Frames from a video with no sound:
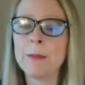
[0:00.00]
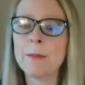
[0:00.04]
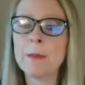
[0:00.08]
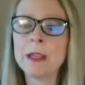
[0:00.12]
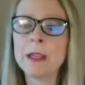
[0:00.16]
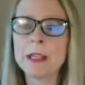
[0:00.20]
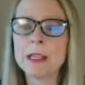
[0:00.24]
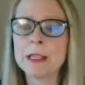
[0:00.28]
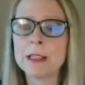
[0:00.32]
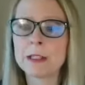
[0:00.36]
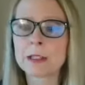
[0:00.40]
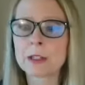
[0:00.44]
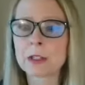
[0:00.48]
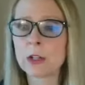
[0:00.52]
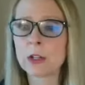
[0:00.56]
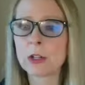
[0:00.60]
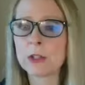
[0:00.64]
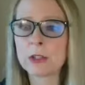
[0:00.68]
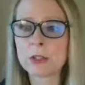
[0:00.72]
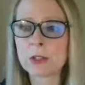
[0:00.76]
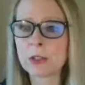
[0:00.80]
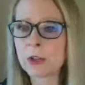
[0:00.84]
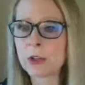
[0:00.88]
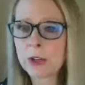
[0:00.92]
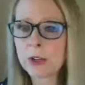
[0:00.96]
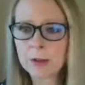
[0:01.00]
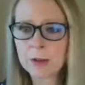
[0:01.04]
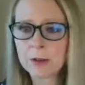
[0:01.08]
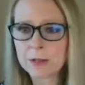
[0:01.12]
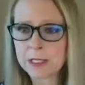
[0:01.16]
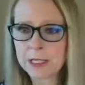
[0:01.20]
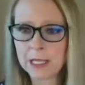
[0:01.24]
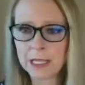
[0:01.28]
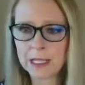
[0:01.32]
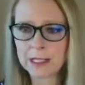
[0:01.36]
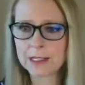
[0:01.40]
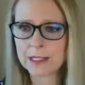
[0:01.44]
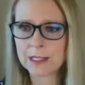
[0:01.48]
be certain
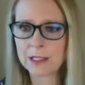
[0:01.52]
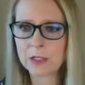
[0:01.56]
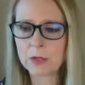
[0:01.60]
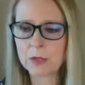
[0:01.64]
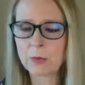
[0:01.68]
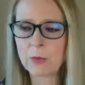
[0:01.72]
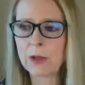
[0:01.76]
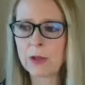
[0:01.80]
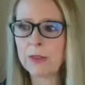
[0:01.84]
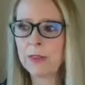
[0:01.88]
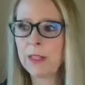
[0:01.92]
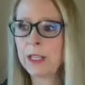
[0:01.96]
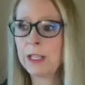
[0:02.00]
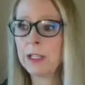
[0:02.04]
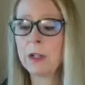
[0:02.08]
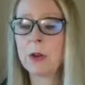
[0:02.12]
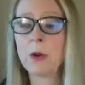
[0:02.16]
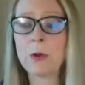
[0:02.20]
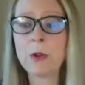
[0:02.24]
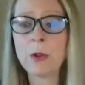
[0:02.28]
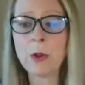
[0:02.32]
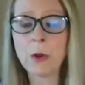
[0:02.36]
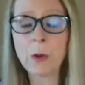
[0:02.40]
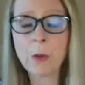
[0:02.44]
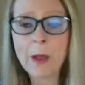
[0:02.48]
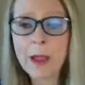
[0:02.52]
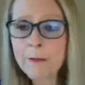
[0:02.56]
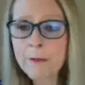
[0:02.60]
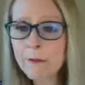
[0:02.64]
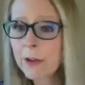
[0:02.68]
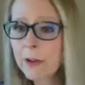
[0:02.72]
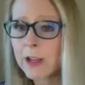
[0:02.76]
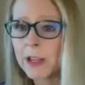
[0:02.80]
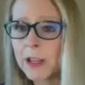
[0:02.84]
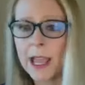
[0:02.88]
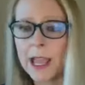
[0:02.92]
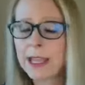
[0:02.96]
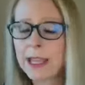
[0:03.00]
circumstances when they don't know
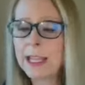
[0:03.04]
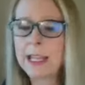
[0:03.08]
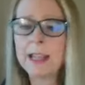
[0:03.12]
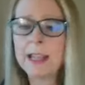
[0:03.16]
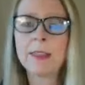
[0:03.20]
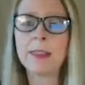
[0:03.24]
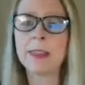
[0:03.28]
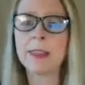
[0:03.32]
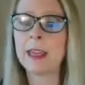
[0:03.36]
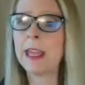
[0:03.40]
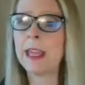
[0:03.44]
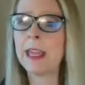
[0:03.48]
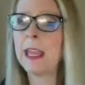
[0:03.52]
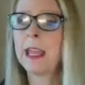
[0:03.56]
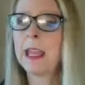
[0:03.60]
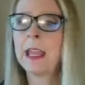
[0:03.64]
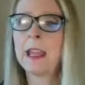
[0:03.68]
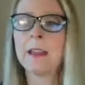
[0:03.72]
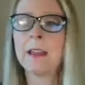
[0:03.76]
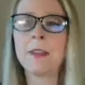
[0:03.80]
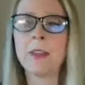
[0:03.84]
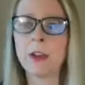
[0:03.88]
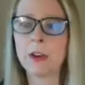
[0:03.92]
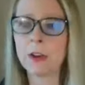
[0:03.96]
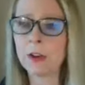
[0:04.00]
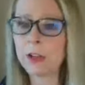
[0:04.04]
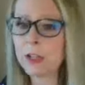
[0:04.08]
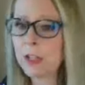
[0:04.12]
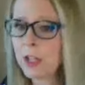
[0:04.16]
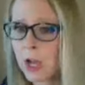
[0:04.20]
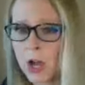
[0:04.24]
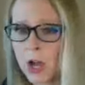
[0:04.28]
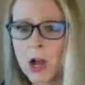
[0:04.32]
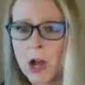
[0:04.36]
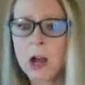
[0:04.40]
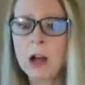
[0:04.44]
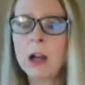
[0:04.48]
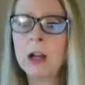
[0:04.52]
anything, they're
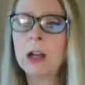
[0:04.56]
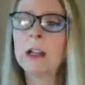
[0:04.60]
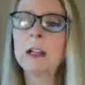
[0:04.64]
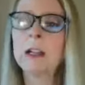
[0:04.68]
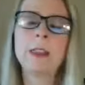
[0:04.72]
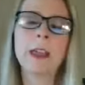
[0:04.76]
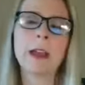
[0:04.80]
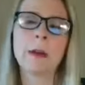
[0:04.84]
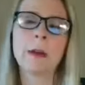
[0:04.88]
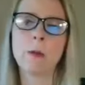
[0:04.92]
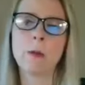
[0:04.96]
young,